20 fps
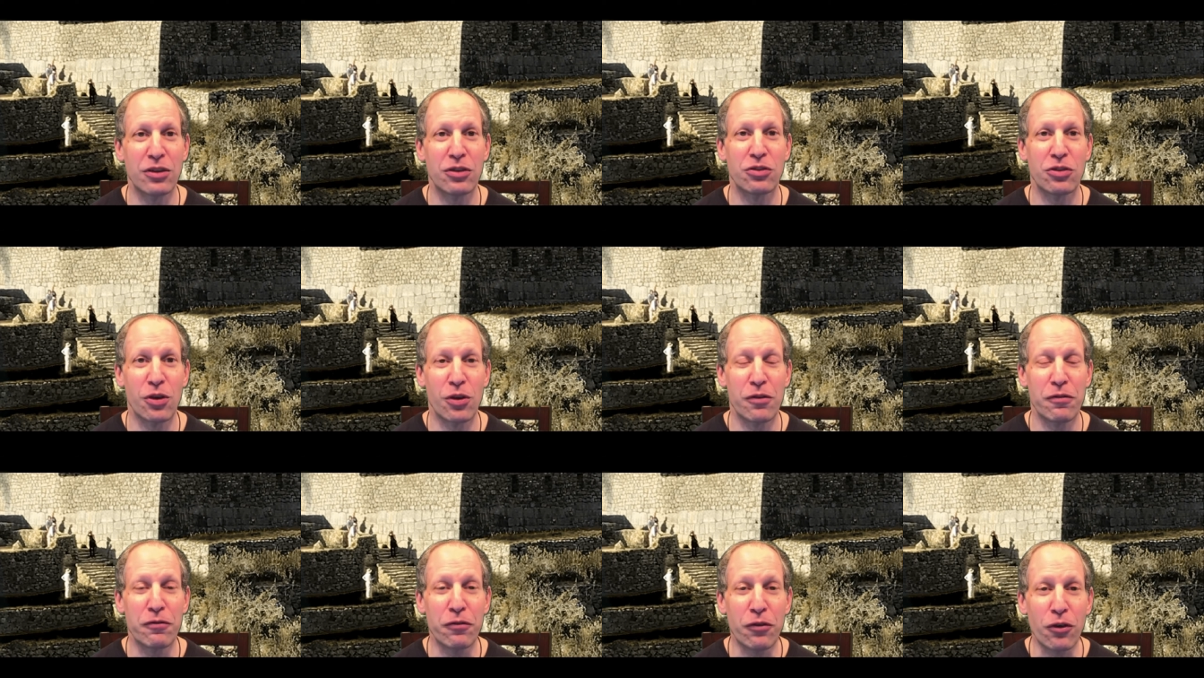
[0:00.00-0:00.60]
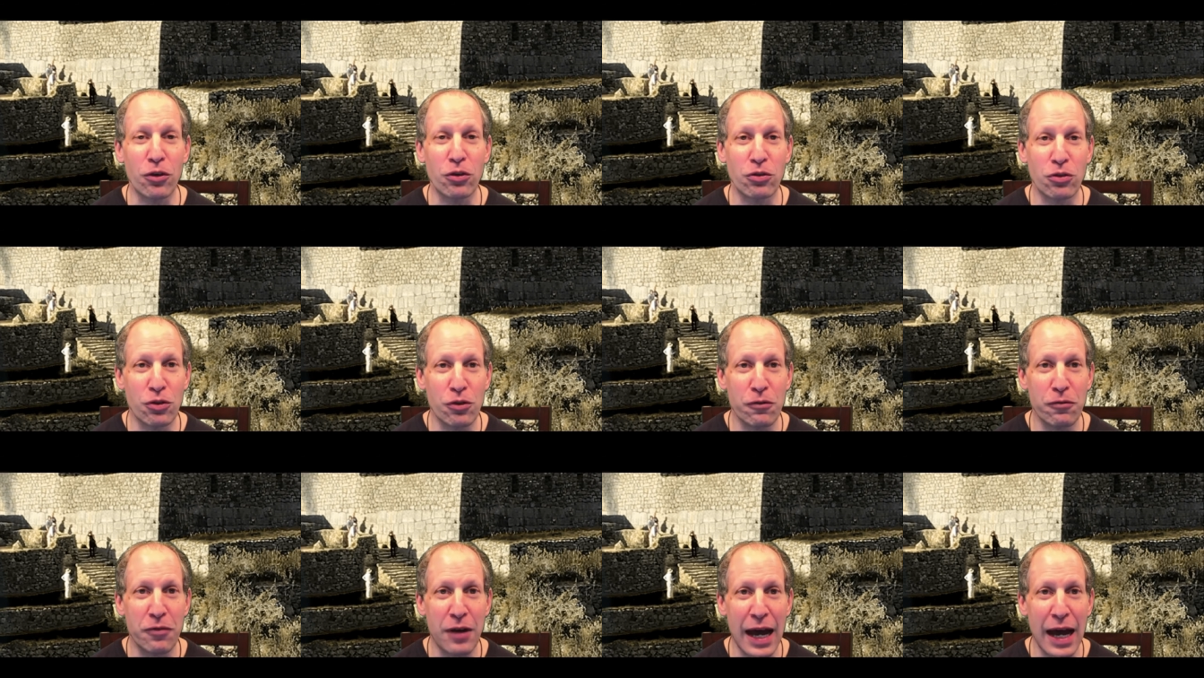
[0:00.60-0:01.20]
So the first
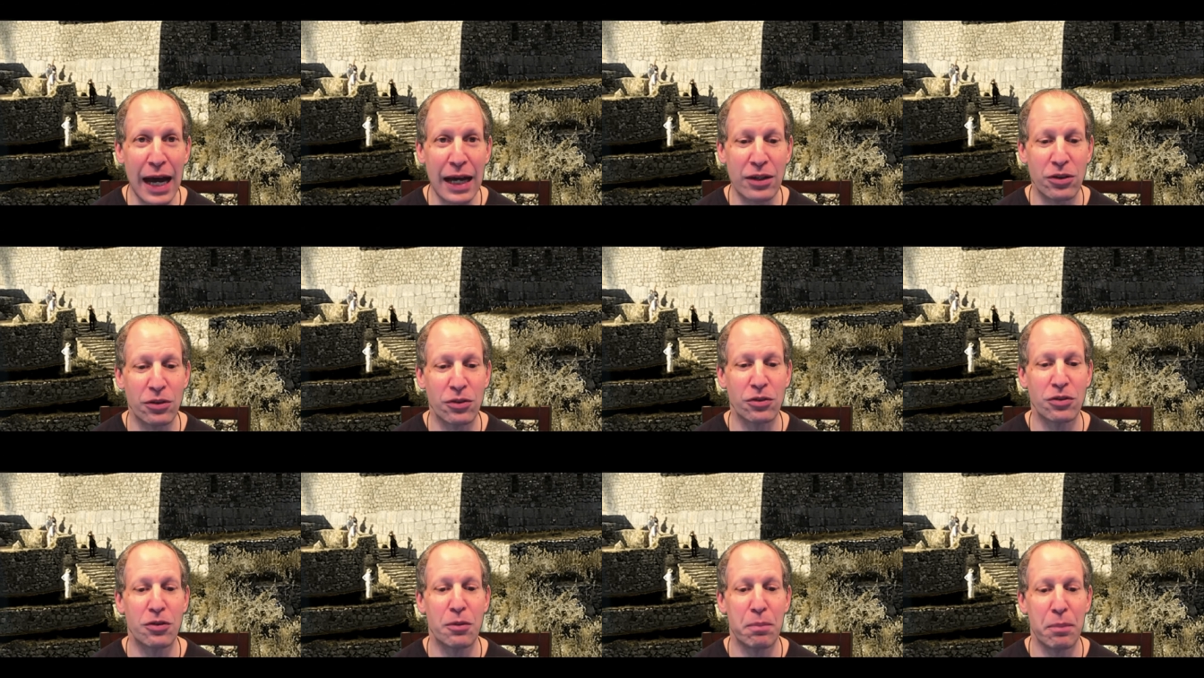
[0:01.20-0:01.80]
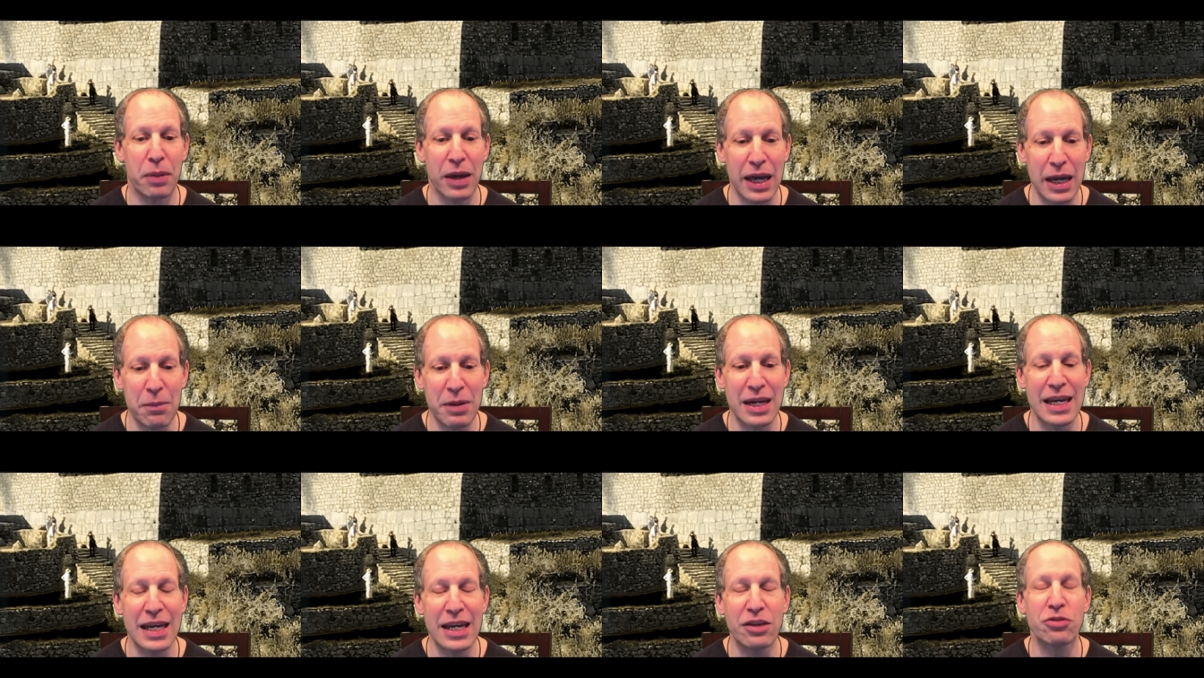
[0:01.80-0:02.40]
two factors, the
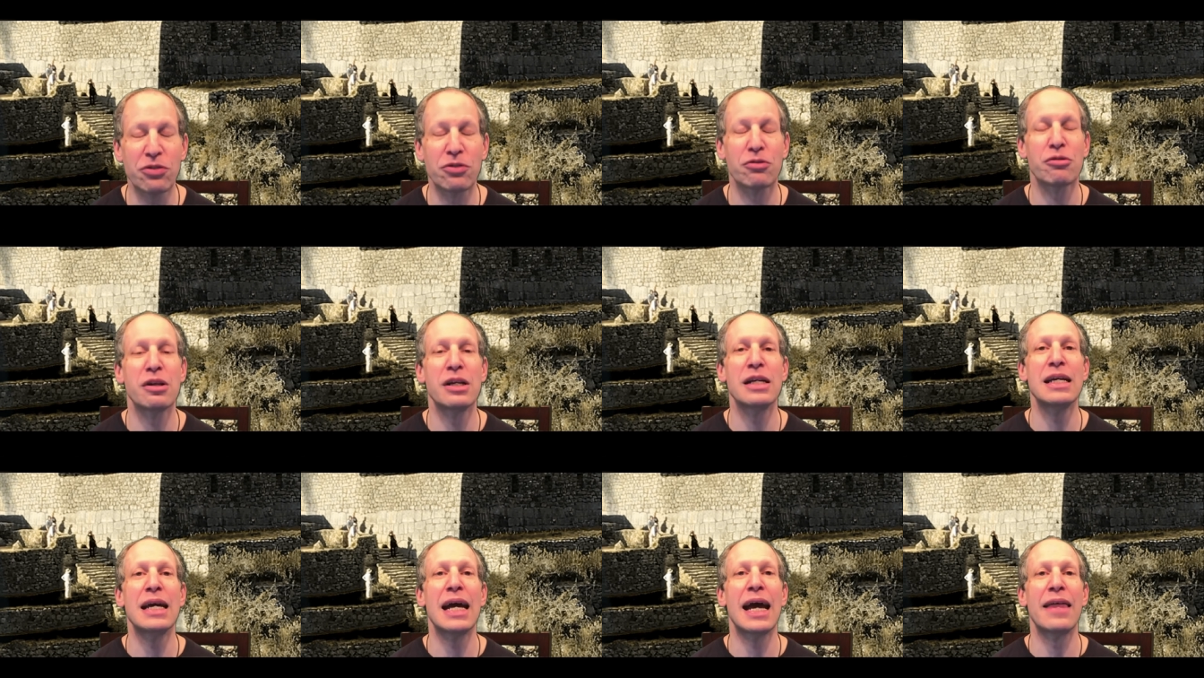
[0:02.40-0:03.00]
payment history